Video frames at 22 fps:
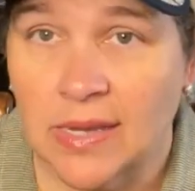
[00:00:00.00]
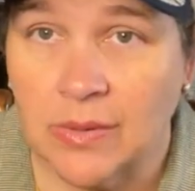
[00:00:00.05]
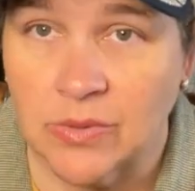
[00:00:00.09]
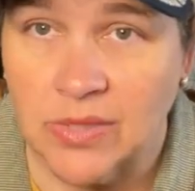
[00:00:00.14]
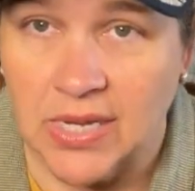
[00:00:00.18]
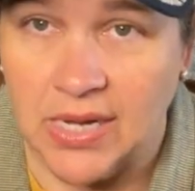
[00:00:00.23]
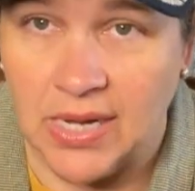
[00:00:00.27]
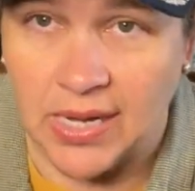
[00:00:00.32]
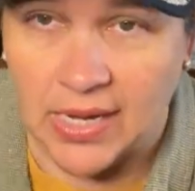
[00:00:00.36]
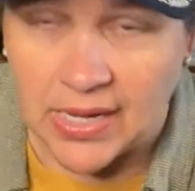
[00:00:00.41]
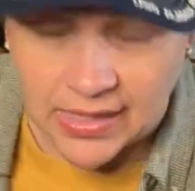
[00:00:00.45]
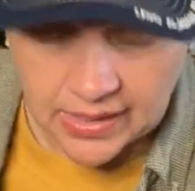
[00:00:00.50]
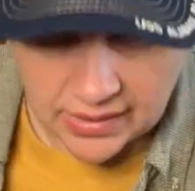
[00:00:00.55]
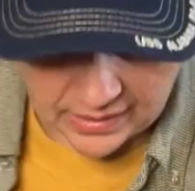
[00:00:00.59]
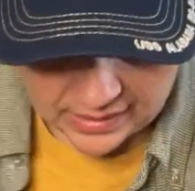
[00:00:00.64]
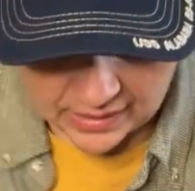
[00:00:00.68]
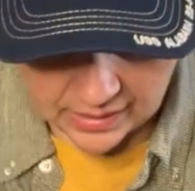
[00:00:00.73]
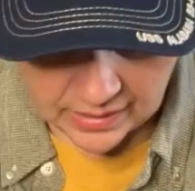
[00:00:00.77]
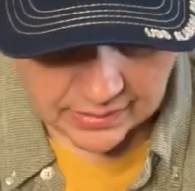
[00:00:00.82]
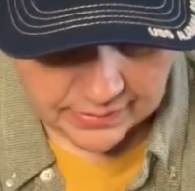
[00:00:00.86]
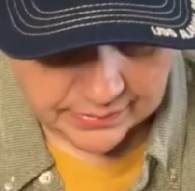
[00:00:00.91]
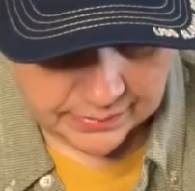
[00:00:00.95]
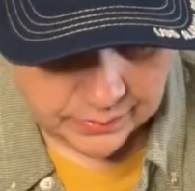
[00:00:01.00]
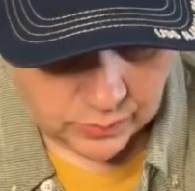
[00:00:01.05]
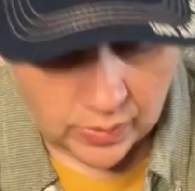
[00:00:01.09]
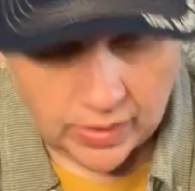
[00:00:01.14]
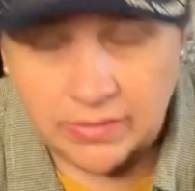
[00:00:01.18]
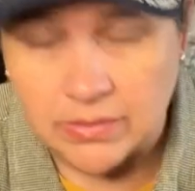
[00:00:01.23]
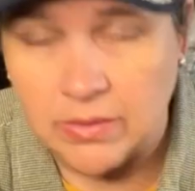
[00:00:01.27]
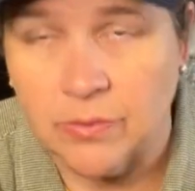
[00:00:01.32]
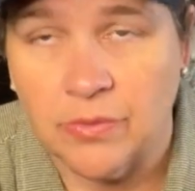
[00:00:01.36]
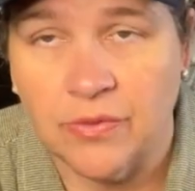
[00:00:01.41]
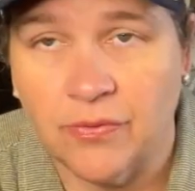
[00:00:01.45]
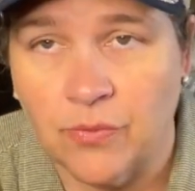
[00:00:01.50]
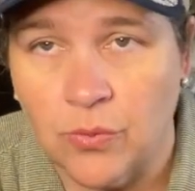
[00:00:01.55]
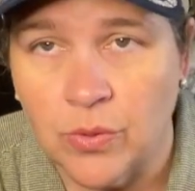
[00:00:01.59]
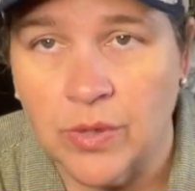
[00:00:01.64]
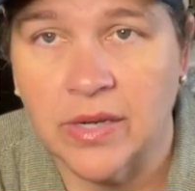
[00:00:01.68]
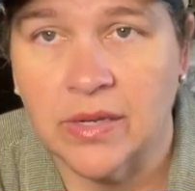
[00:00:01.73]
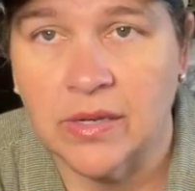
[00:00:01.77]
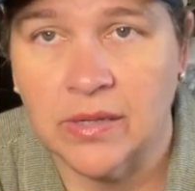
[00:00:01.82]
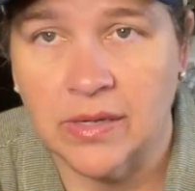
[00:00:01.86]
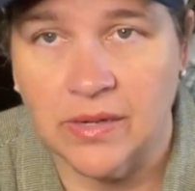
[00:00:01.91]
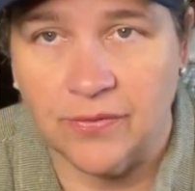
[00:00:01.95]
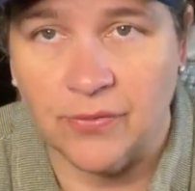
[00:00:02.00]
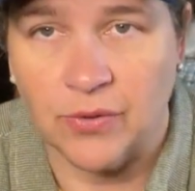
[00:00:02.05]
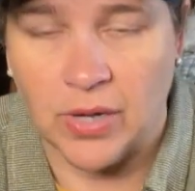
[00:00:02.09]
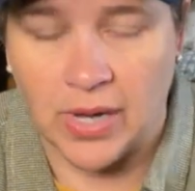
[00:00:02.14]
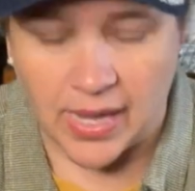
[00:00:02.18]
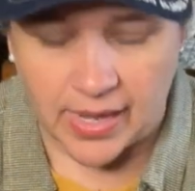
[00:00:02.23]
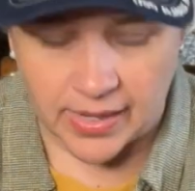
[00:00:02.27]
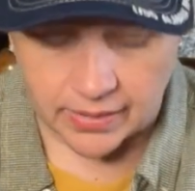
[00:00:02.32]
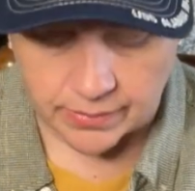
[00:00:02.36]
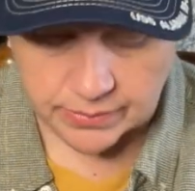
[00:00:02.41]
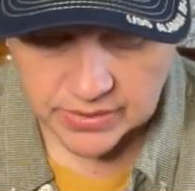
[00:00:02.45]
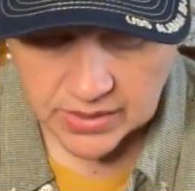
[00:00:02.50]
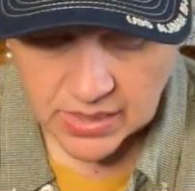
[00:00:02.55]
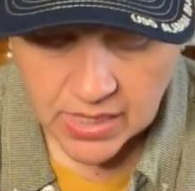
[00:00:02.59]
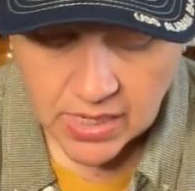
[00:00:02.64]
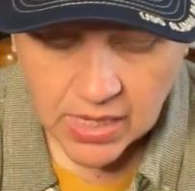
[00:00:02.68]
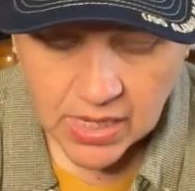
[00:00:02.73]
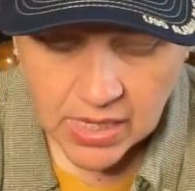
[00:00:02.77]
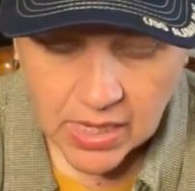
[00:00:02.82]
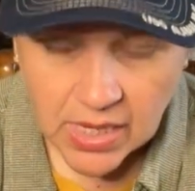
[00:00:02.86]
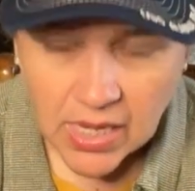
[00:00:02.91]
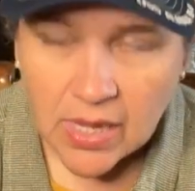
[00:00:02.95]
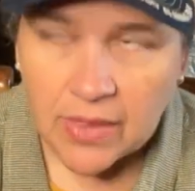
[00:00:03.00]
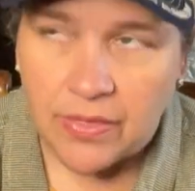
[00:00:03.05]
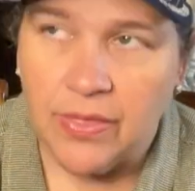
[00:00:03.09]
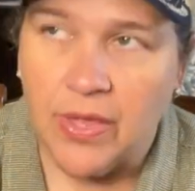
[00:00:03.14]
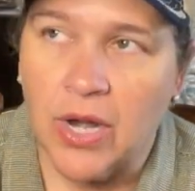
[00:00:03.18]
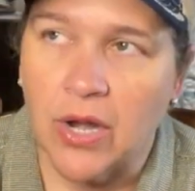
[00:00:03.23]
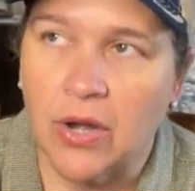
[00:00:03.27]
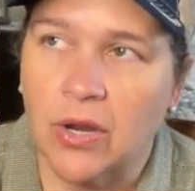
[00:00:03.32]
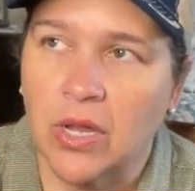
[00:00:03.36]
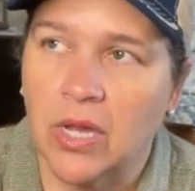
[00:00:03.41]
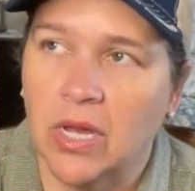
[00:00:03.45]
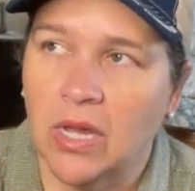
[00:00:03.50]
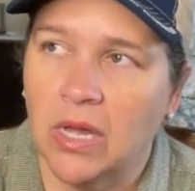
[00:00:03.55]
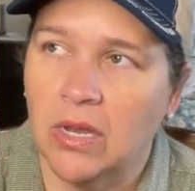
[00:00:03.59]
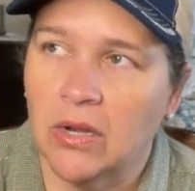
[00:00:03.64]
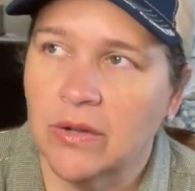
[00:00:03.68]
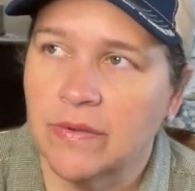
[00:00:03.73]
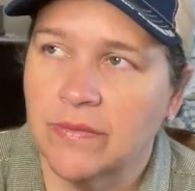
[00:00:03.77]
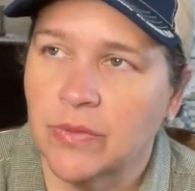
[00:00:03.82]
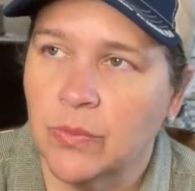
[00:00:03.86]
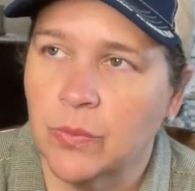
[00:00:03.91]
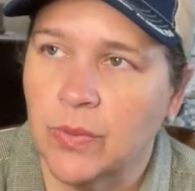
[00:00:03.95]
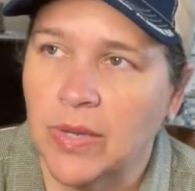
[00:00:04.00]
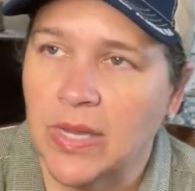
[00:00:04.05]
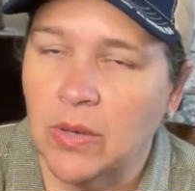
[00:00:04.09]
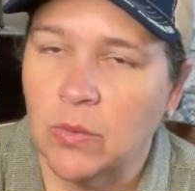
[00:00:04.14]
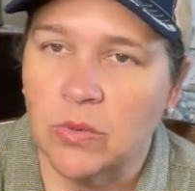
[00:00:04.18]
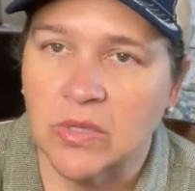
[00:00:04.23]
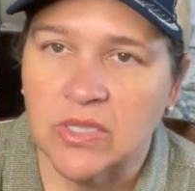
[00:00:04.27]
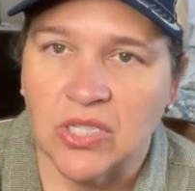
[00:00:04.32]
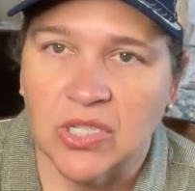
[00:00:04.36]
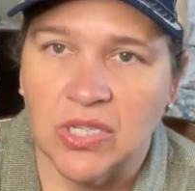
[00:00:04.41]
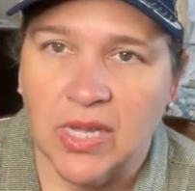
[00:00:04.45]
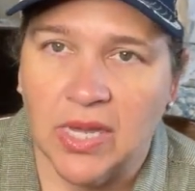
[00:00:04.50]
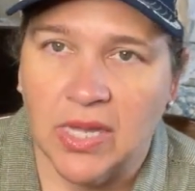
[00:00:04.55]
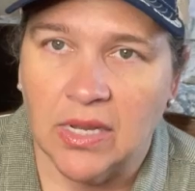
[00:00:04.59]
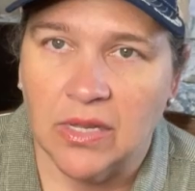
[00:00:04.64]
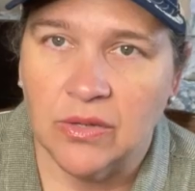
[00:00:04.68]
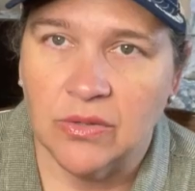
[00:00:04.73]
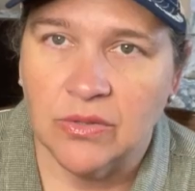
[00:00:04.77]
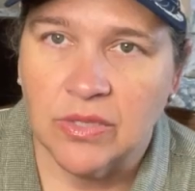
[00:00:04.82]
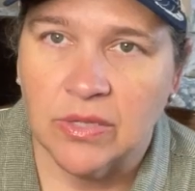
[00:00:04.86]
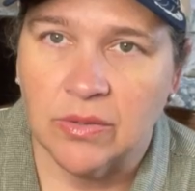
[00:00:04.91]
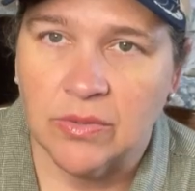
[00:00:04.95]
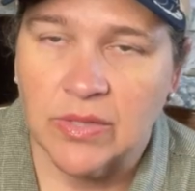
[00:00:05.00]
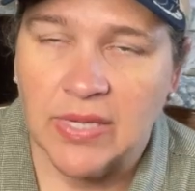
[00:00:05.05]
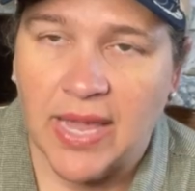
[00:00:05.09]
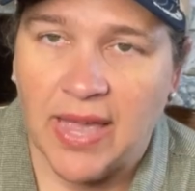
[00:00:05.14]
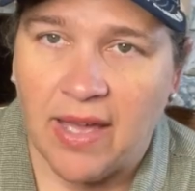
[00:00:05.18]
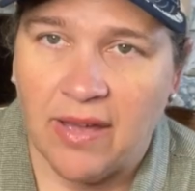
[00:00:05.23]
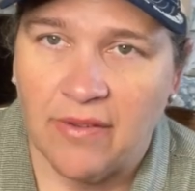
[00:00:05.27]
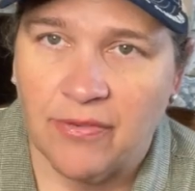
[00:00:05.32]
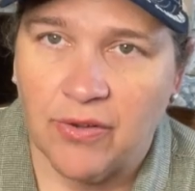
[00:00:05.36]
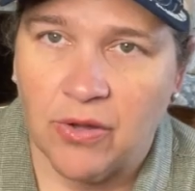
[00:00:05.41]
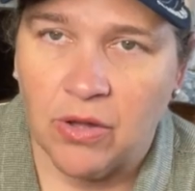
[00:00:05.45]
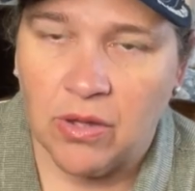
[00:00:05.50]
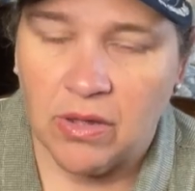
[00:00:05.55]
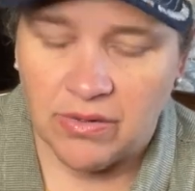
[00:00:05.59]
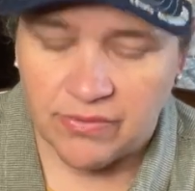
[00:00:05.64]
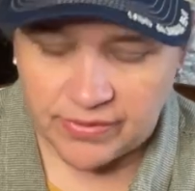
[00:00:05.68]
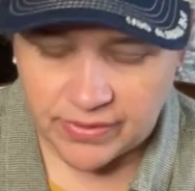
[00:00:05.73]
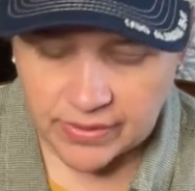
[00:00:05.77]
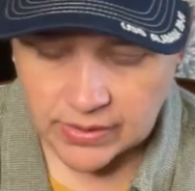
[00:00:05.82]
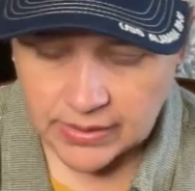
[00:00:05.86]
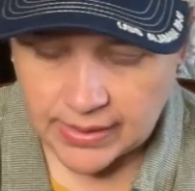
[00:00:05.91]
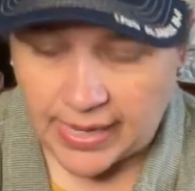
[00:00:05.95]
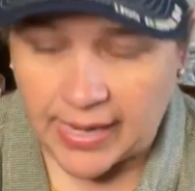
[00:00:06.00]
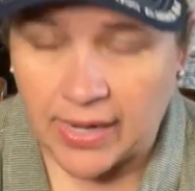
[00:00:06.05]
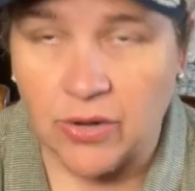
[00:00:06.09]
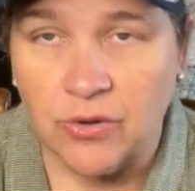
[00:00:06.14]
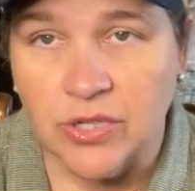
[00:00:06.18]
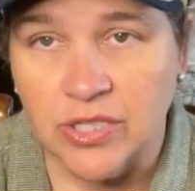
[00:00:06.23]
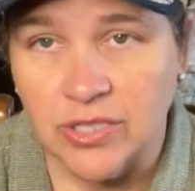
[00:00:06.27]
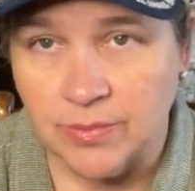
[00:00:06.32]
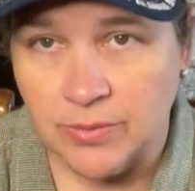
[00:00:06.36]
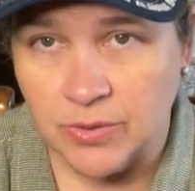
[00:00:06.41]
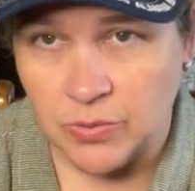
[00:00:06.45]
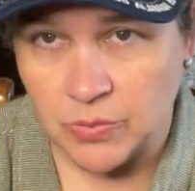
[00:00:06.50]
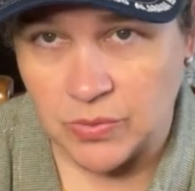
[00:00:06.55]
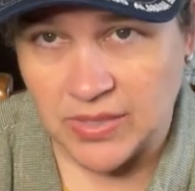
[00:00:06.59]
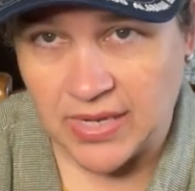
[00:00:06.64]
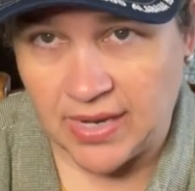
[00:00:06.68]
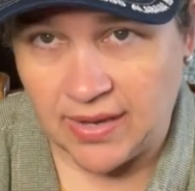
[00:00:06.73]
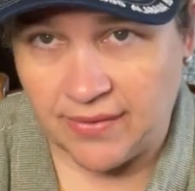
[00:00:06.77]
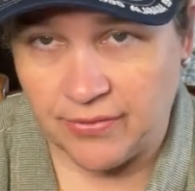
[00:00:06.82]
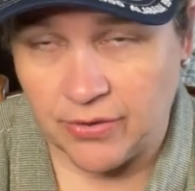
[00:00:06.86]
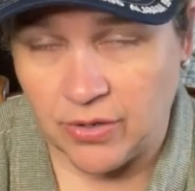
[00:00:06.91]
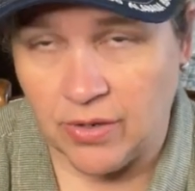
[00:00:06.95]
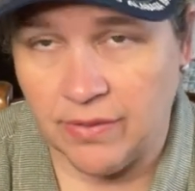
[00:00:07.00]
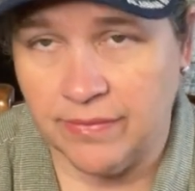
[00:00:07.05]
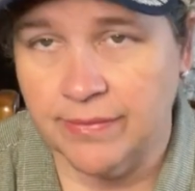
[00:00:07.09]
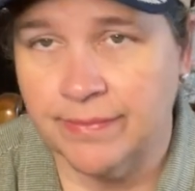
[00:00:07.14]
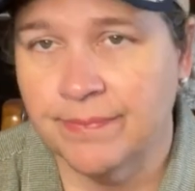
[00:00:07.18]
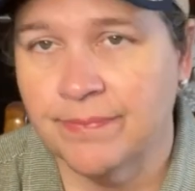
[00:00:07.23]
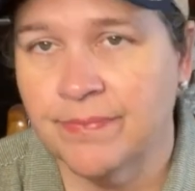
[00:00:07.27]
I was going to get anything. Wound up with 4 different items. Their color of the week was yellow, so it was half off, and Christmas was half off.